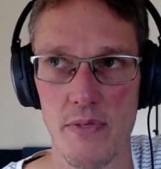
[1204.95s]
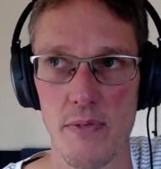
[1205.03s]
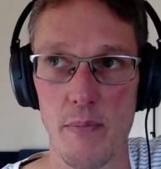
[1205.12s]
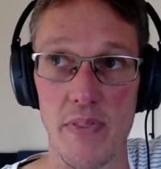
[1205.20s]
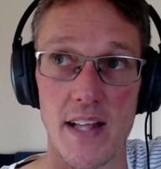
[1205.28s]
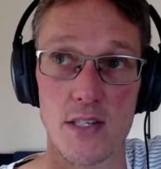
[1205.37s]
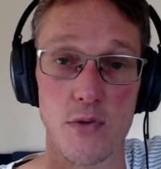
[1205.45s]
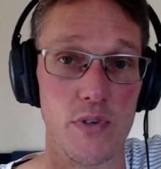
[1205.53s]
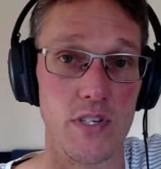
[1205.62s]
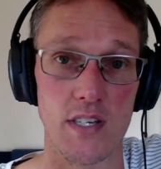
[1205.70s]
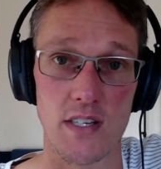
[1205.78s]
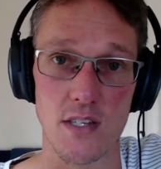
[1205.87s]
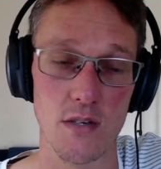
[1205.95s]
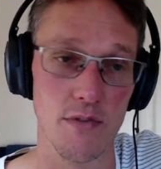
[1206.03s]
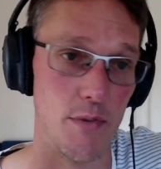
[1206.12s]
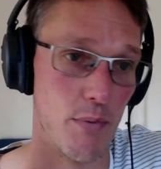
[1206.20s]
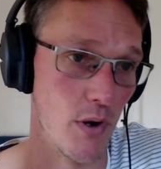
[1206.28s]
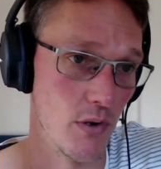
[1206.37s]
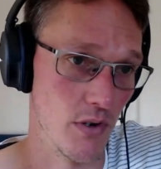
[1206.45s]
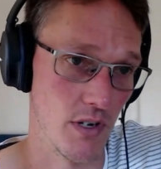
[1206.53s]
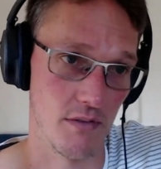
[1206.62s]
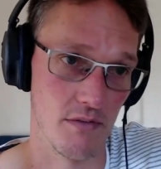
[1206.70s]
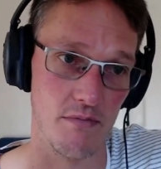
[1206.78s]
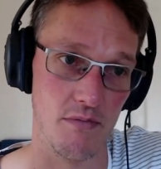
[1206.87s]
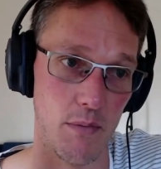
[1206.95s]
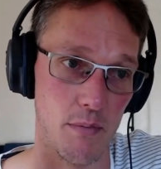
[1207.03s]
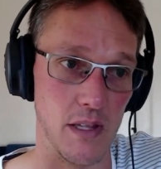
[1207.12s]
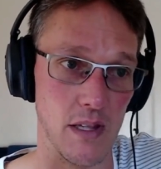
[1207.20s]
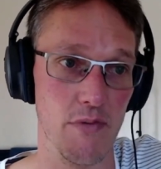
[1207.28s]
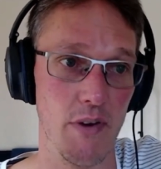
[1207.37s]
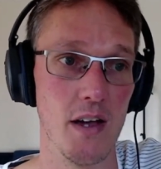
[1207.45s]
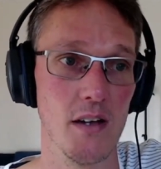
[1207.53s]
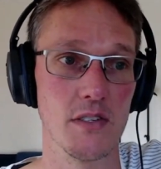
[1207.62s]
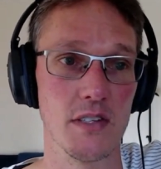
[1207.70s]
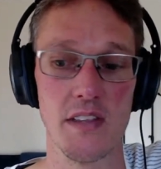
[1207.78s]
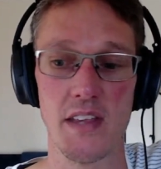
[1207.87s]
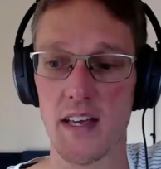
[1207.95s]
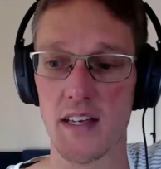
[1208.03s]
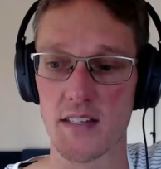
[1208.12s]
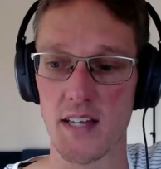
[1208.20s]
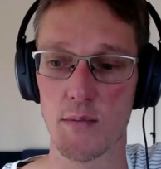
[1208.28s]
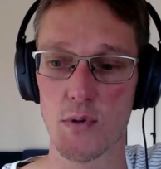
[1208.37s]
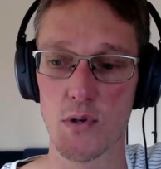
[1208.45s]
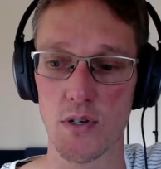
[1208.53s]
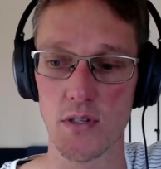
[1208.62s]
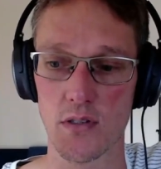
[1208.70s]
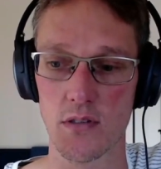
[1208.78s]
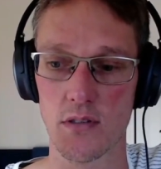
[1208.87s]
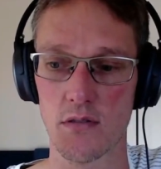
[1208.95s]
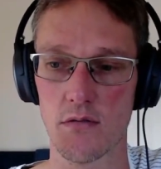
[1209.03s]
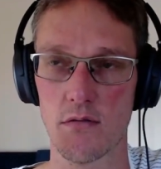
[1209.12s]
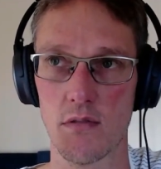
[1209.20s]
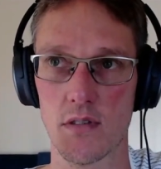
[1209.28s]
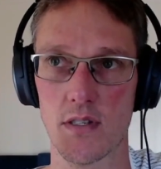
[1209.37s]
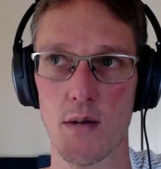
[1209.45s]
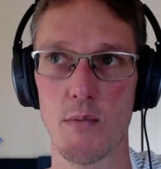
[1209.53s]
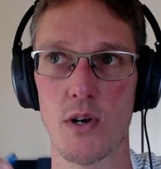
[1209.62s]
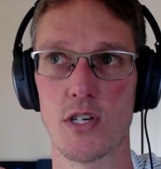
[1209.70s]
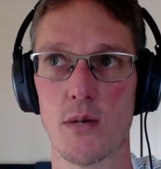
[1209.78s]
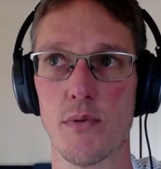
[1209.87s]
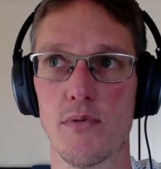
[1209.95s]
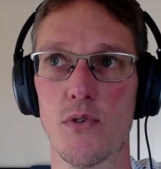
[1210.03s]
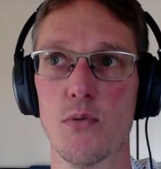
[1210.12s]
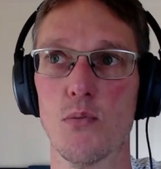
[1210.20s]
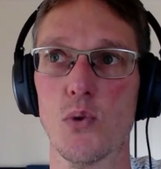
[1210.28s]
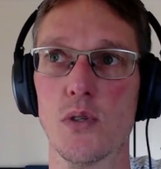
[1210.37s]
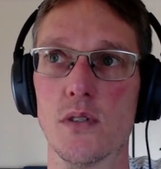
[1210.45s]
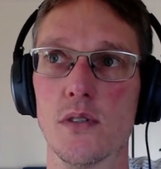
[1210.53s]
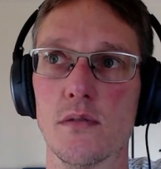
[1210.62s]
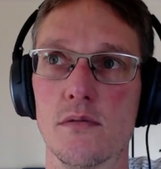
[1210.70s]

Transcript: mean, that's a risk in itself. If the project completely fails, then their stablecoins in some way, shape or form would,